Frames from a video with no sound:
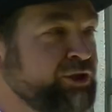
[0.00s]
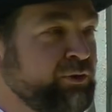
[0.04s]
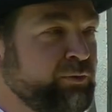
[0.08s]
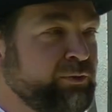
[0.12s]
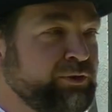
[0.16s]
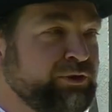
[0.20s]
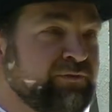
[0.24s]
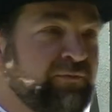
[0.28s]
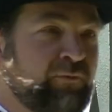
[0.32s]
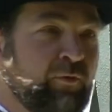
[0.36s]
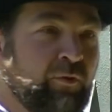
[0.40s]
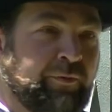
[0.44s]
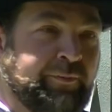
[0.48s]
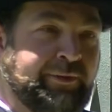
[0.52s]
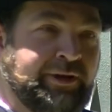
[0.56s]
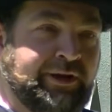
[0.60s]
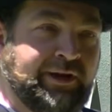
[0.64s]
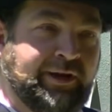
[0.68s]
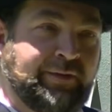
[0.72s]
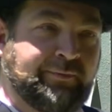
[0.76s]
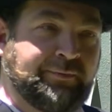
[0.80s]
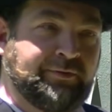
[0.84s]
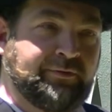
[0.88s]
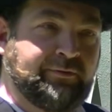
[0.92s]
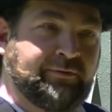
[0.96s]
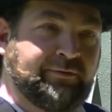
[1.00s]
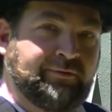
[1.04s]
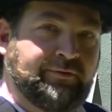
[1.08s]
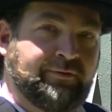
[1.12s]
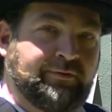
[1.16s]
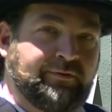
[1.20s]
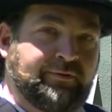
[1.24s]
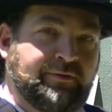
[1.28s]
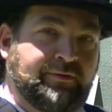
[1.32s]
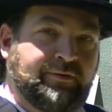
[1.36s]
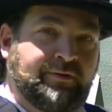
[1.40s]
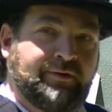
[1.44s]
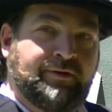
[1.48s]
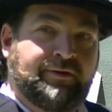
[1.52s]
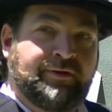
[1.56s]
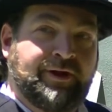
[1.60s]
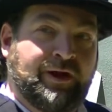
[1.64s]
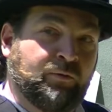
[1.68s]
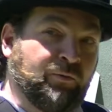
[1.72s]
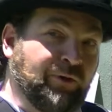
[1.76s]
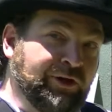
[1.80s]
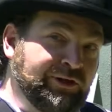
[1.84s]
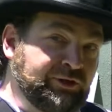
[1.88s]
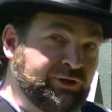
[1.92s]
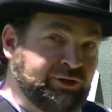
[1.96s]
was forming up. Now,
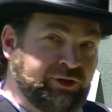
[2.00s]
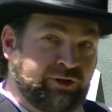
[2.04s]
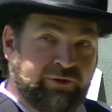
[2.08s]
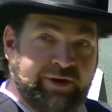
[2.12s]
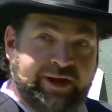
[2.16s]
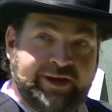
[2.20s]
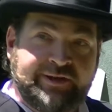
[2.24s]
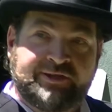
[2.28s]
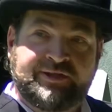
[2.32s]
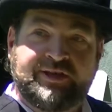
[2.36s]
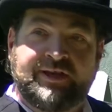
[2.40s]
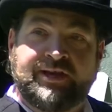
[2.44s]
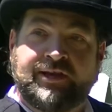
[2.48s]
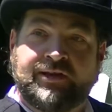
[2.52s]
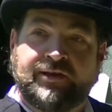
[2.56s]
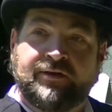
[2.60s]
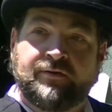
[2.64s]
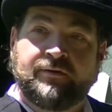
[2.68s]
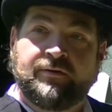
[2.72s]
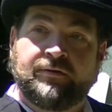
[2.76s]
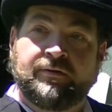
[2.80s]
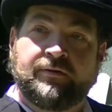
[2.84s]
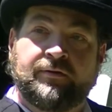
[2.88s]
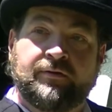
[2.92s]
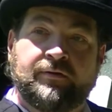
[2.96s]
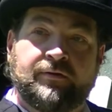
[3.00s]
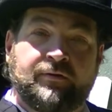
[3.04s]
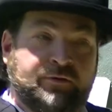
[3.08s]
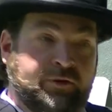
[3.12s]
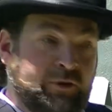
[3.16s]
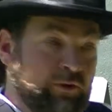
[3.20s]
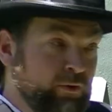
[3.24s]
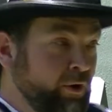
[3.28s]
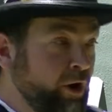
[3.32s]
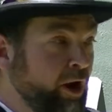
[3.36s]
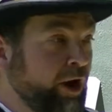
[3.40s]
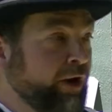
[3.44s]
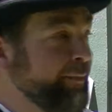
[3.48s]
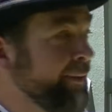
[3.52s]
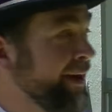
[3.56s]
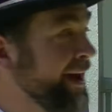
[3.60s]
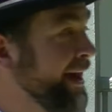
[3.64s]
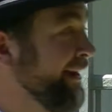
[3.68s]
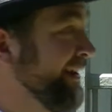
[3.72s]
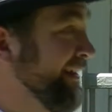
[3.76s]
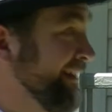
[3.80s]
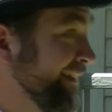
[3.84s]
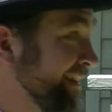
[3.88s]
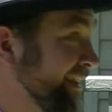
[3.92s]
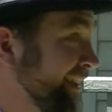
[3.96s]
once you're 18, you're
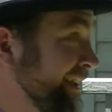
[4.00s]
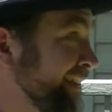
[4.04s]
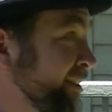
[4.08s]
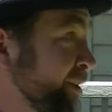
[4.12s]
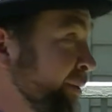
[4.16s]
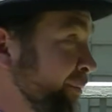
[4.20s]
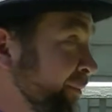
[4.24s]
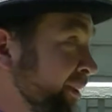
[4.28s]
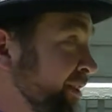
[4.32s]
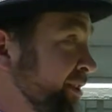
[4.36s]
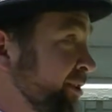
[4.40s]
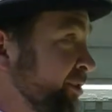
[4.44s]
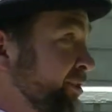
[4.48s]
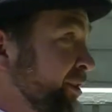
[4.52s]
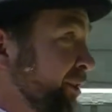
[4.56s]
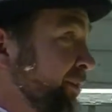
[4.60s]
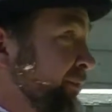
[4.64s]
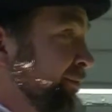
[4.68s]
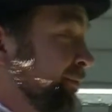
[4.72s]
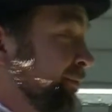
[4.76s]
automatically in the militia.